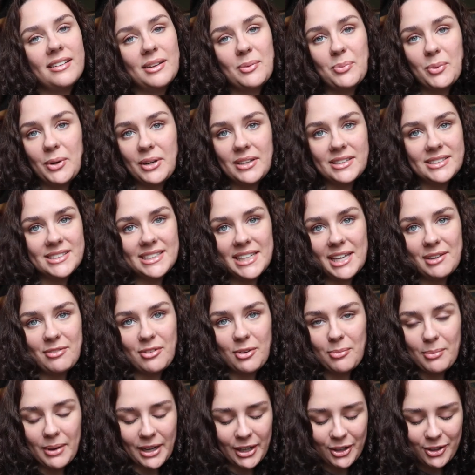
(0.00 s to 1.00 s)
wouldn't save
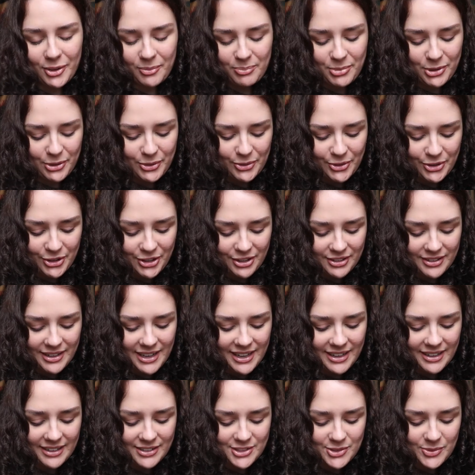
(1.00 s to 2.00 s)
on my computer,
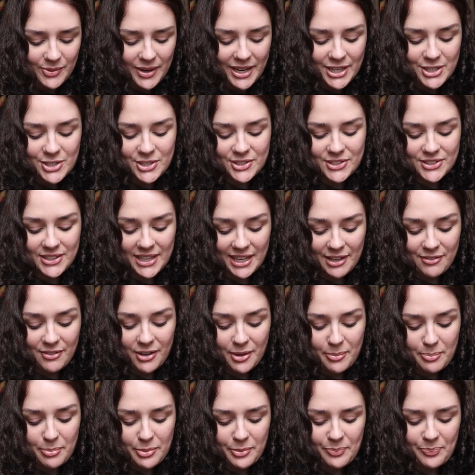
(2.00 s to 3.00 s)
and so I just gave
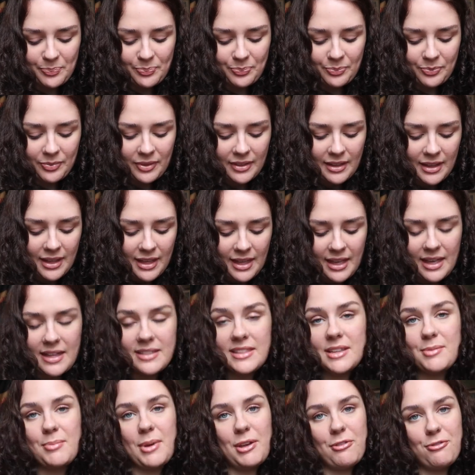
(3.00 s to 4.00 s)
up. And
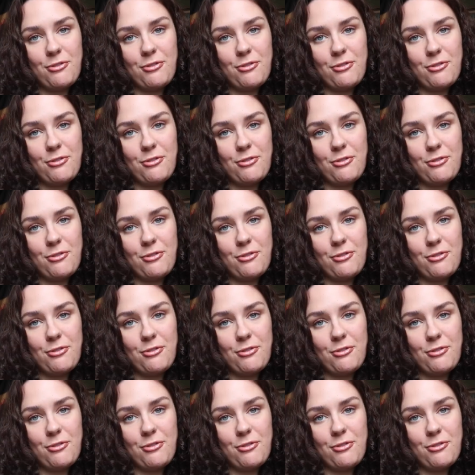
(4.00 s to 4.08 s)
then my